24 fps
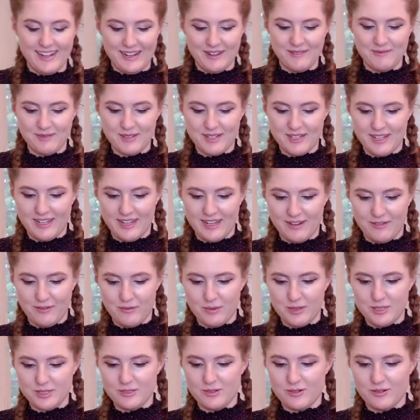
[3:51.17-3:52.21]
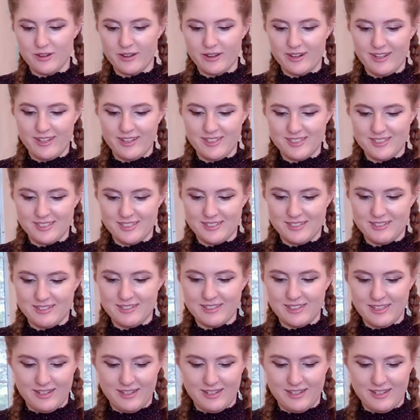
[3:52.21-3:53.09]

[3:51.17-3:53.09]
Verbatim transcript: I'm gonna have a bunch of organizers